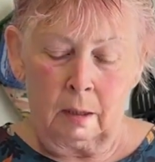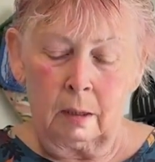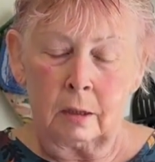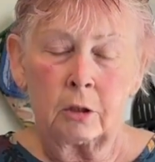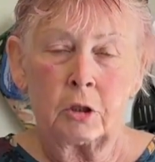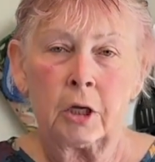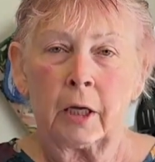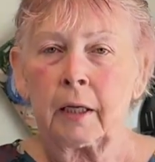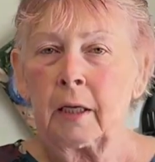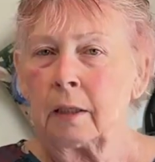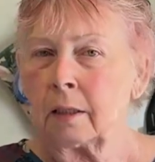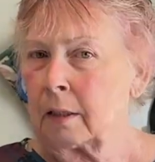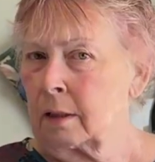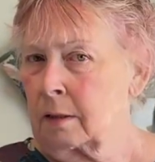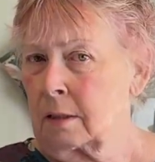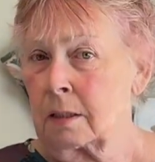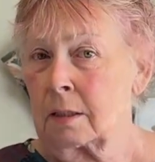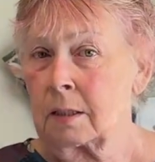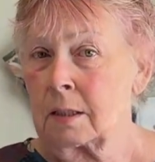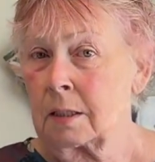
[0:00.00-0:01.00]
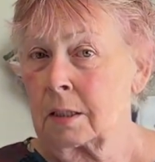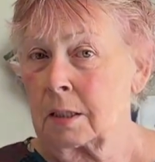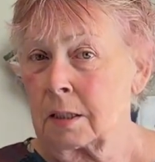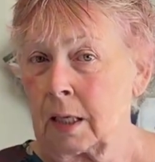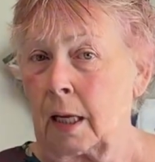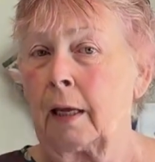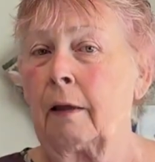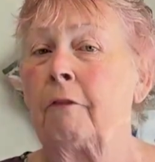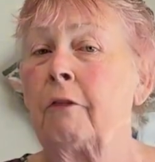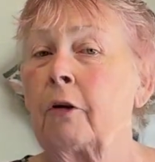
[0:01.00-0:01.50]
Chicken doesn't
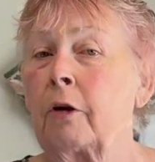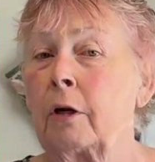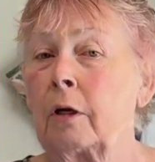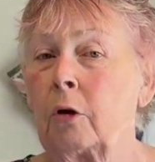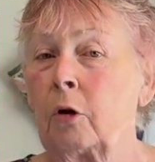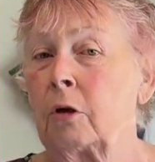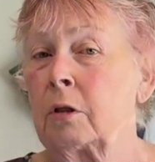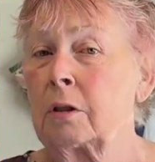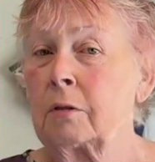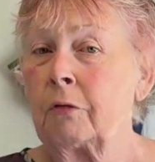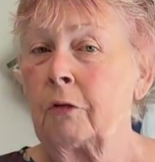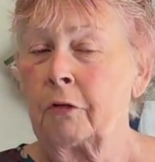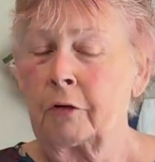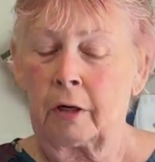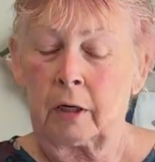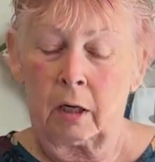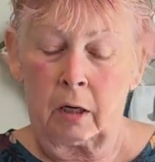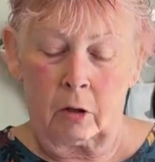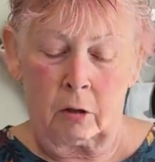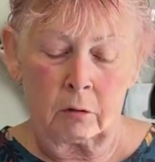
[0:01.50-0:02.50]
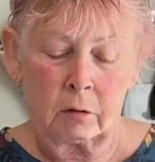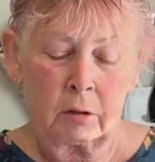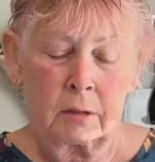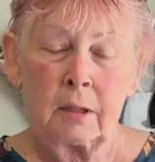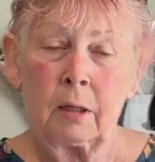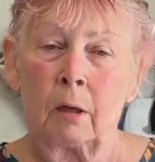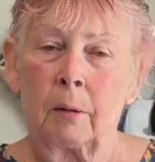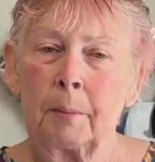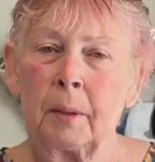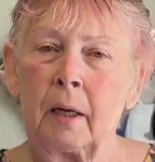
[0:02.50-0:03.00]
stay very nice for very long, so
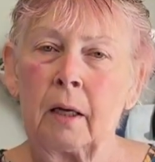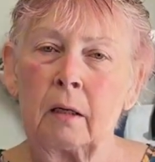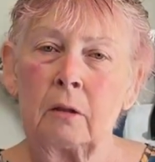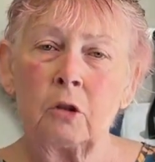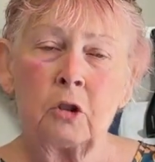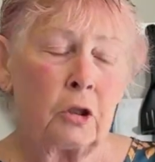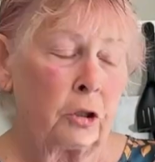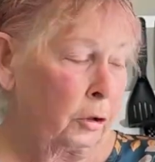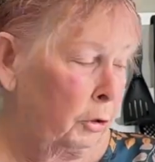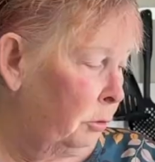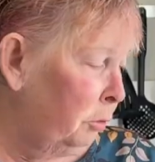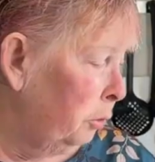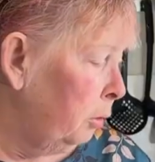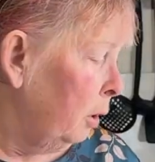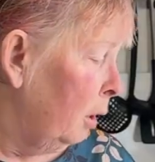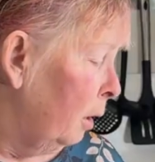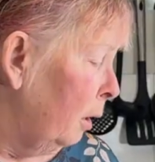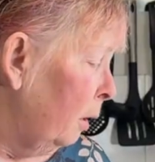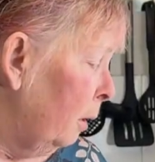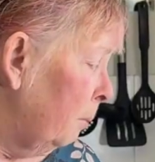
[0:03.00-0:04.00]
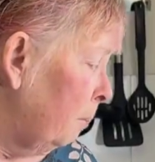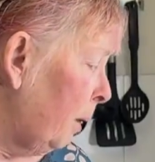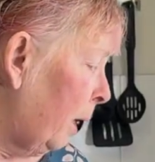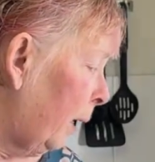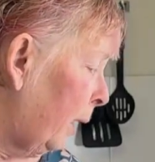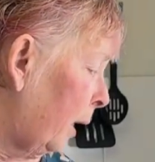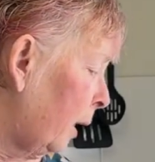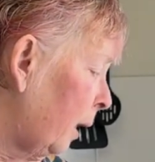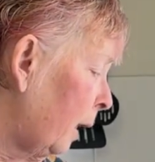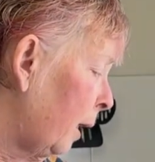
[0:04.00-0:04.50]
I'm going to
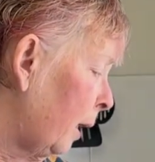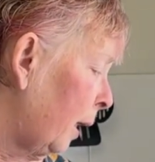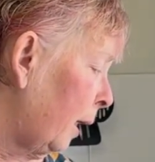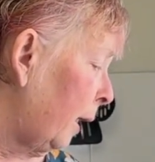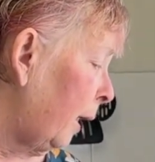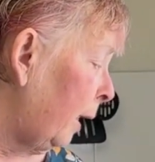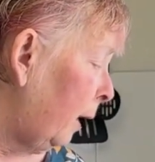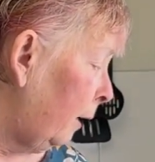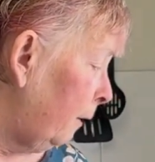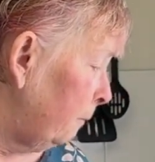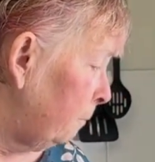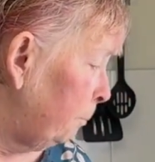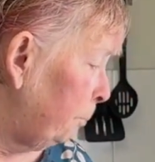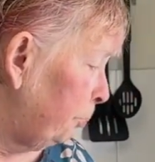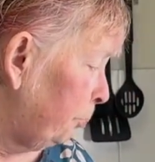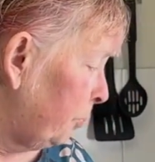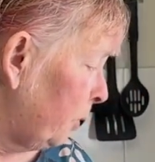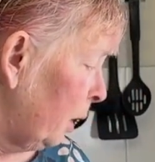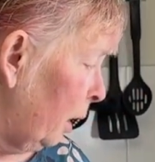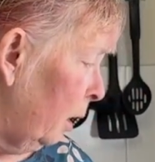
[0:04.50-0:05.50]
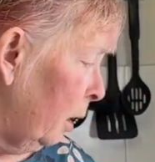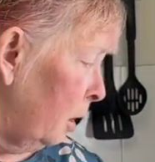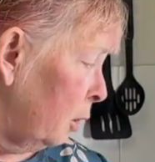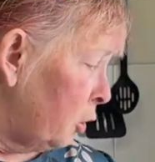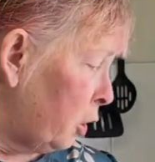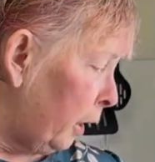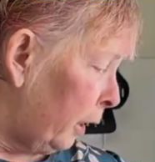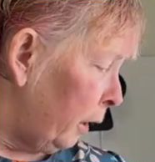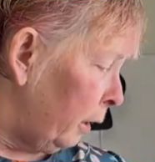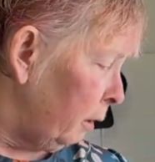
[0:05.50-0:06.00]
make a
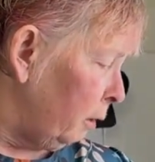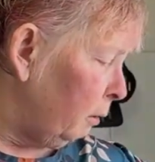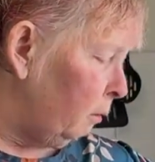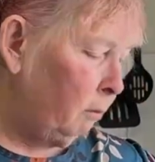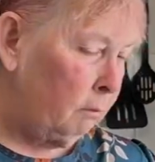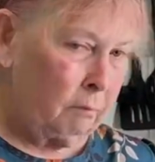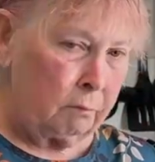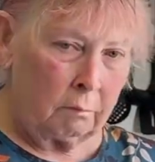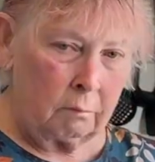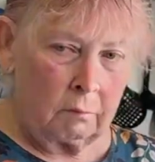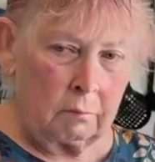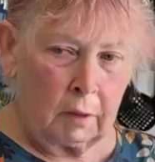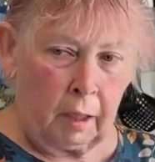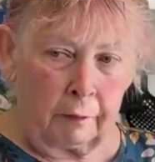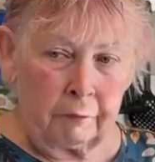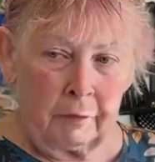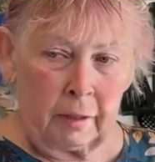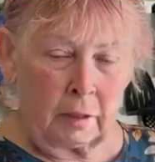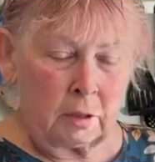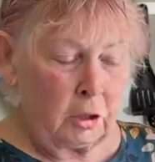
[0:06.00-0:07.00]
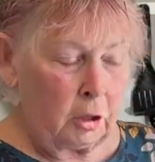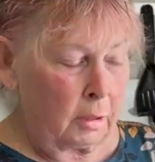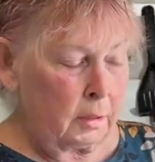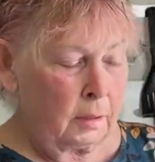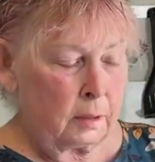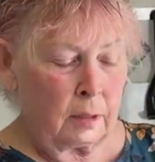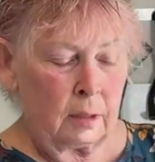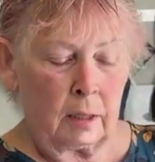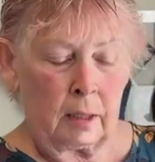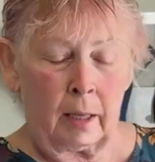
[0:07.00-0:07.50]
chicken, no
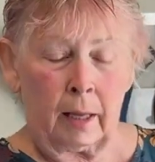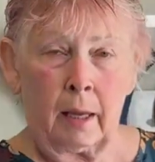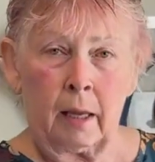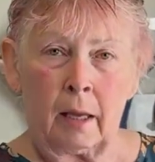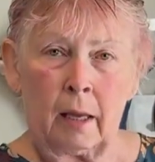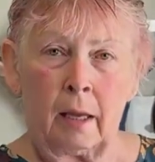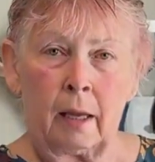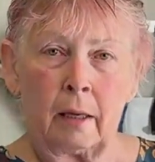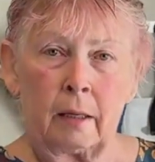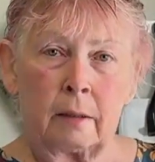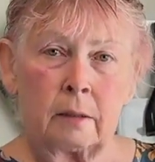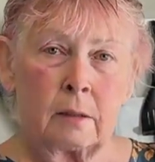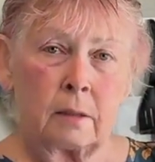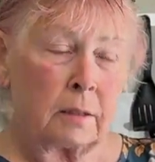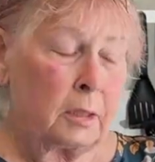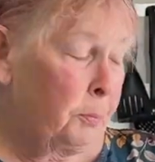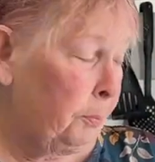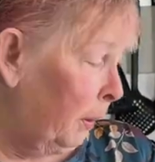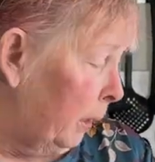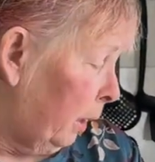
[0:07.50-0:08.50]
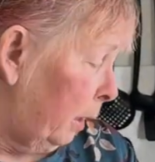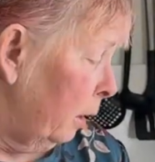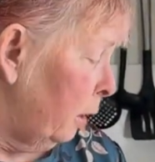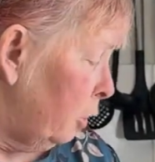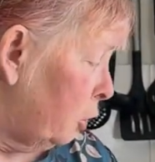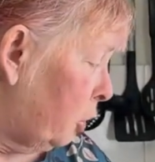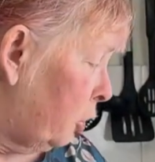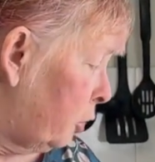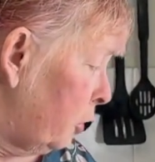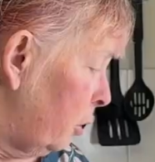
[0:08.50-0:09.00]
veggies, and
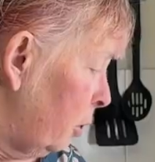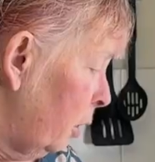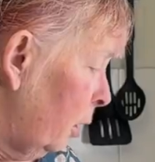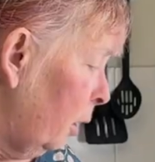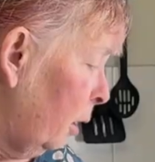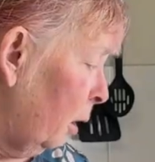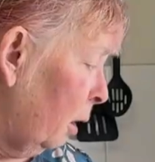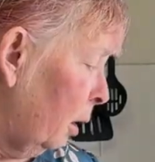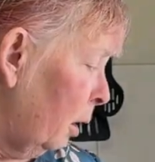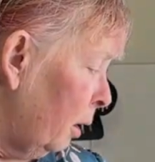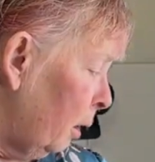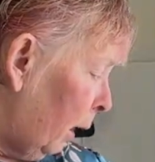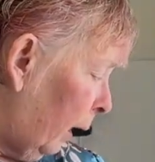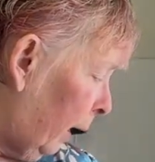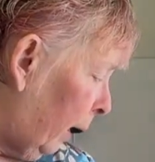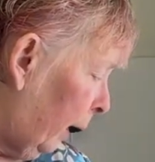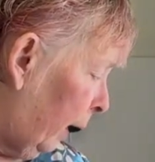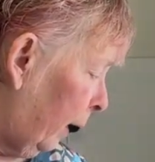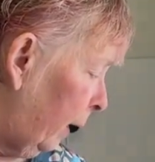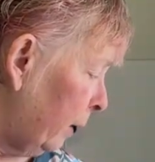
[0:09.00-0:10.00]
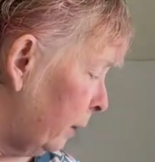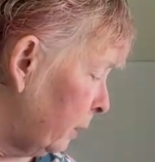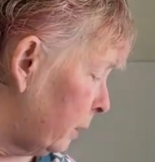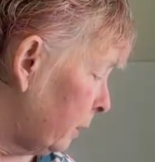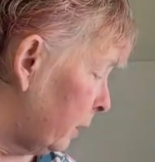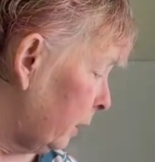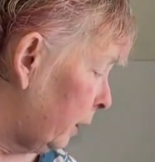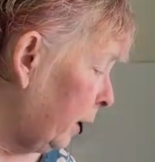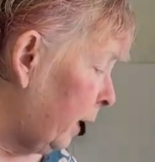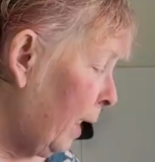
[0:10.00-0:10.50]
spinach and
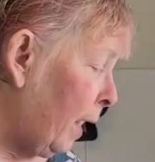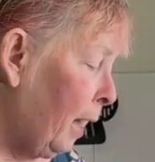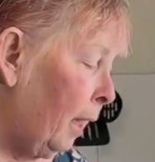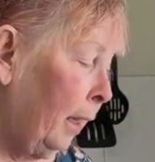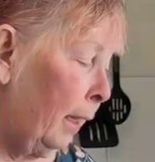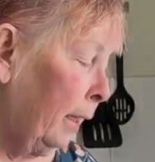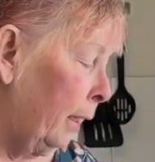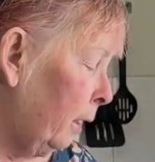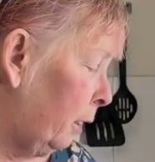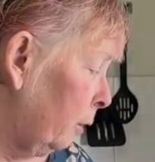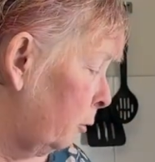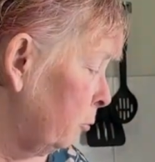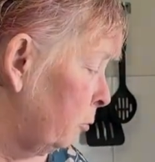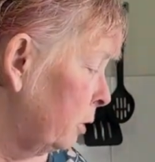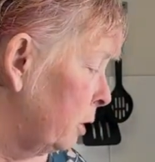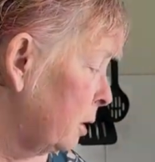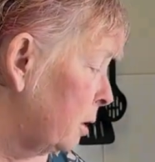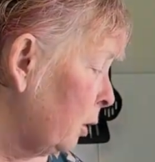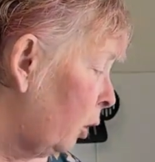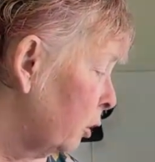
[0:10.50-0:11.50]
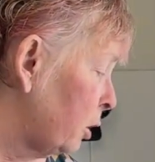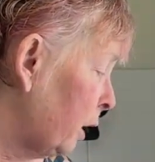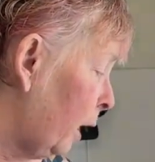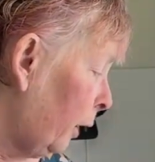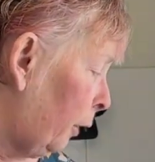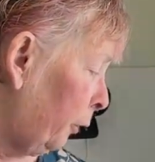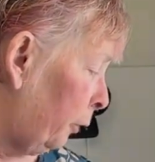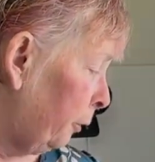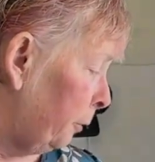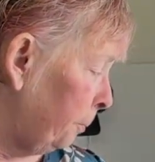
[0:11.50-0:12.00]
garlic
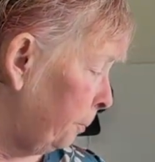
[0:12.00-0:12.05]
risotto.